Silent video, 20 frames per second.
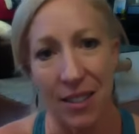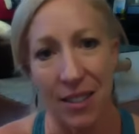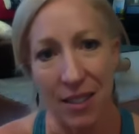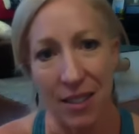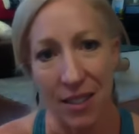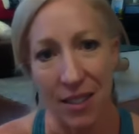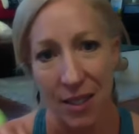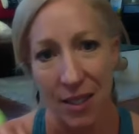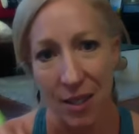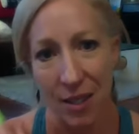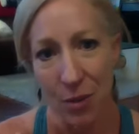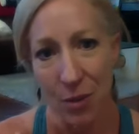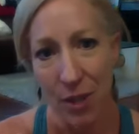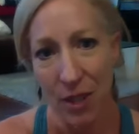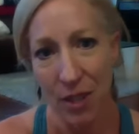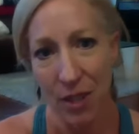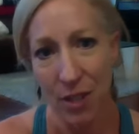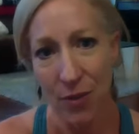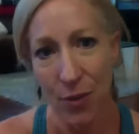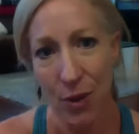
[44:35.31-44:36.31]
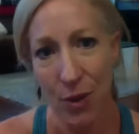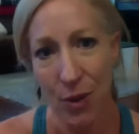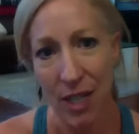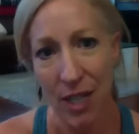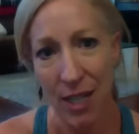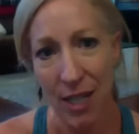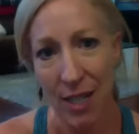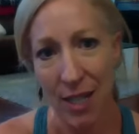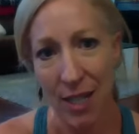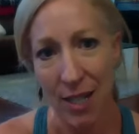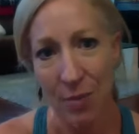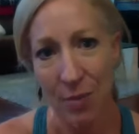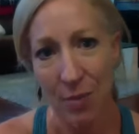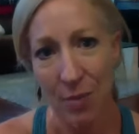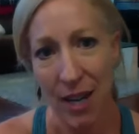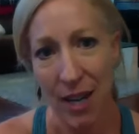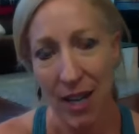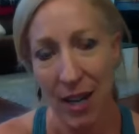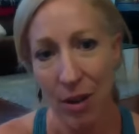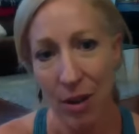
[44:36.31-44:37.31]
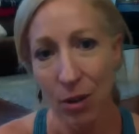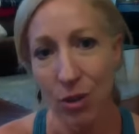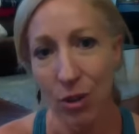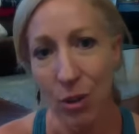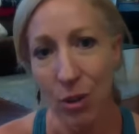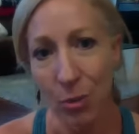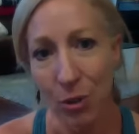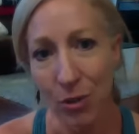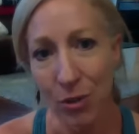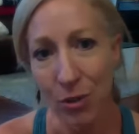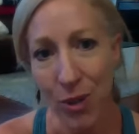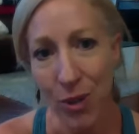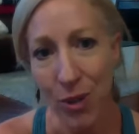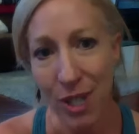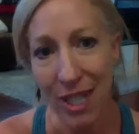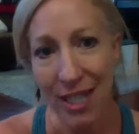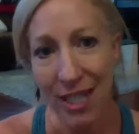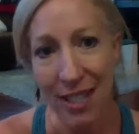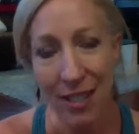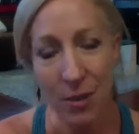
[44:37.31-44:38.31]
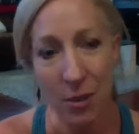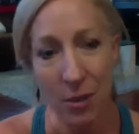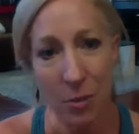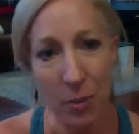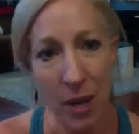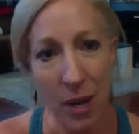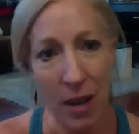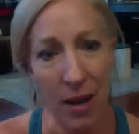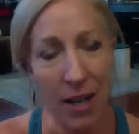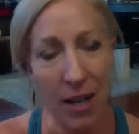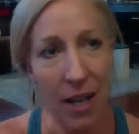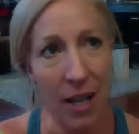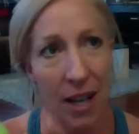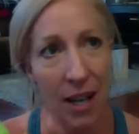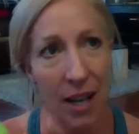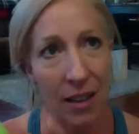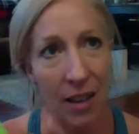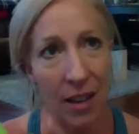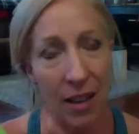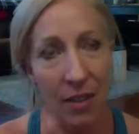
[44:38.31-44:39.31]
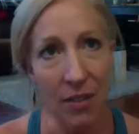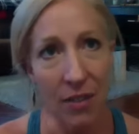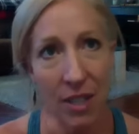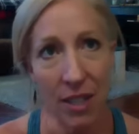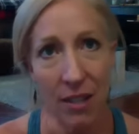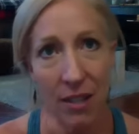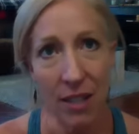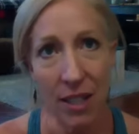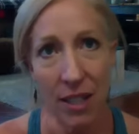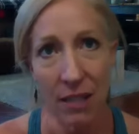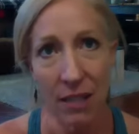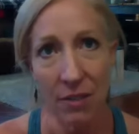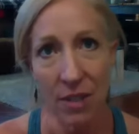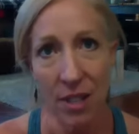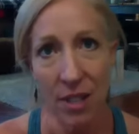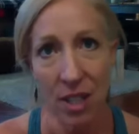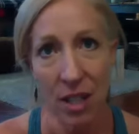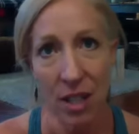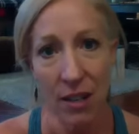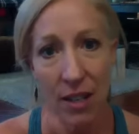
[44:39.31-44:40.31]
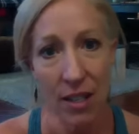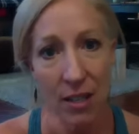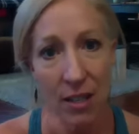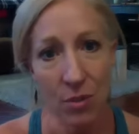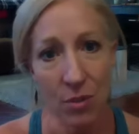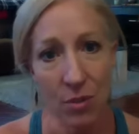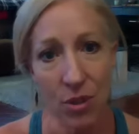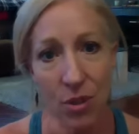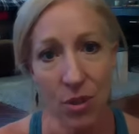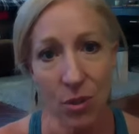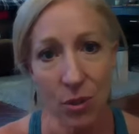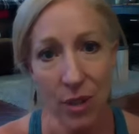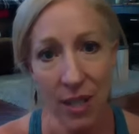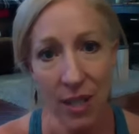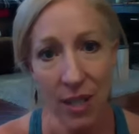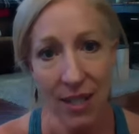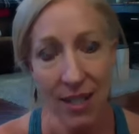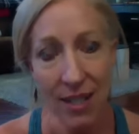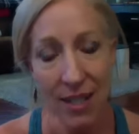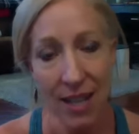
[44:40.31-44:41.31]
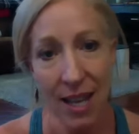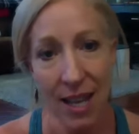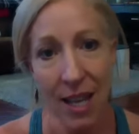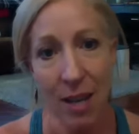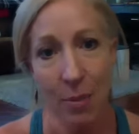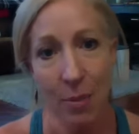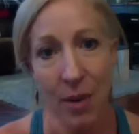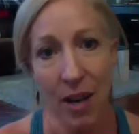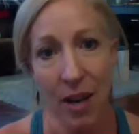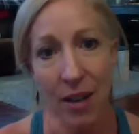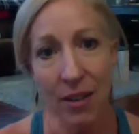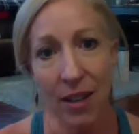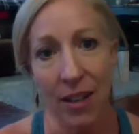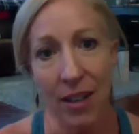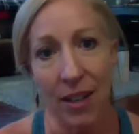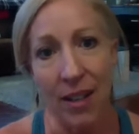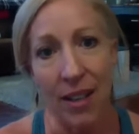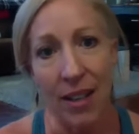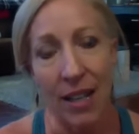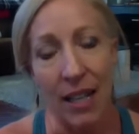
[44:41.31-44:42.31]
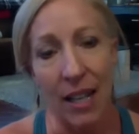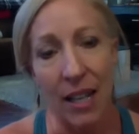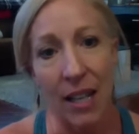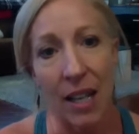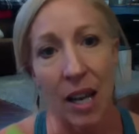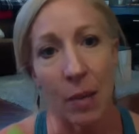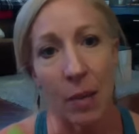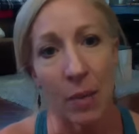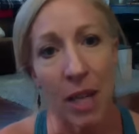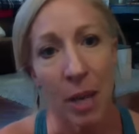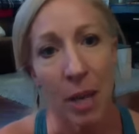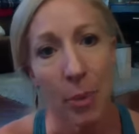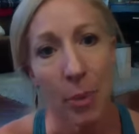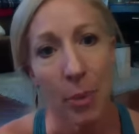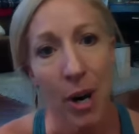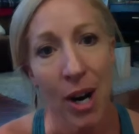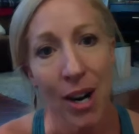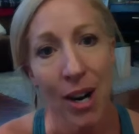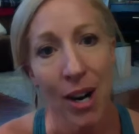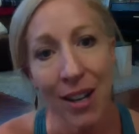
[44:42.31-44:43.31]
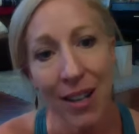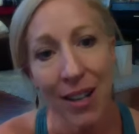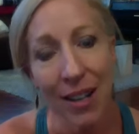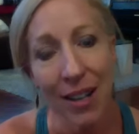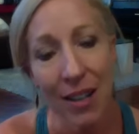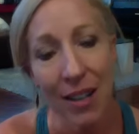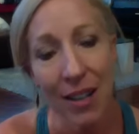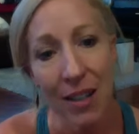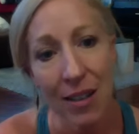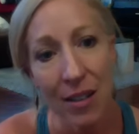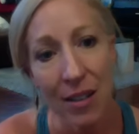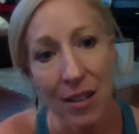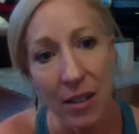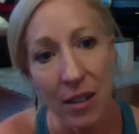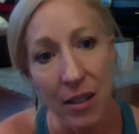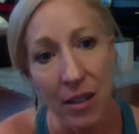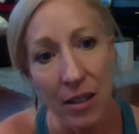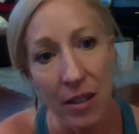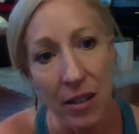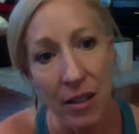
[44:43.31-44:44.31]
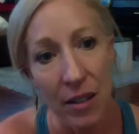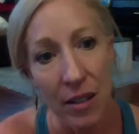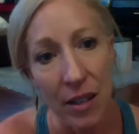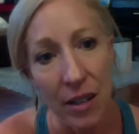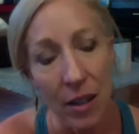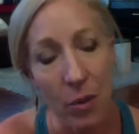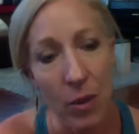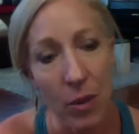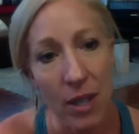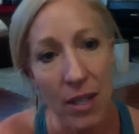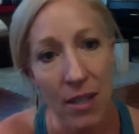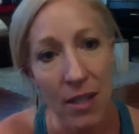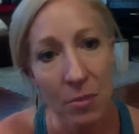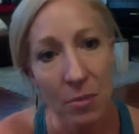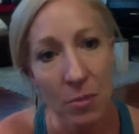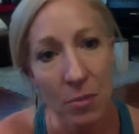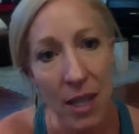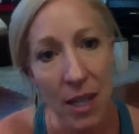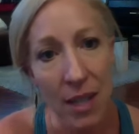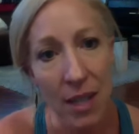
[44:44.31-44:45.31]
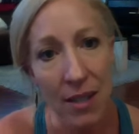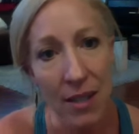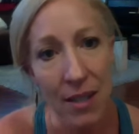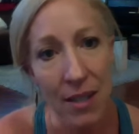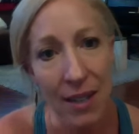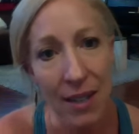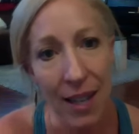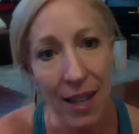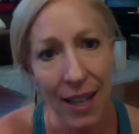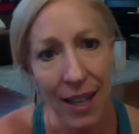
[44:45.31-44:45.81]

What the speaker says: We're in this 40 days right now, global 40 days with Barron, and I loved hearing, he was sharing some stories today about coming apart. Like, what does it mean to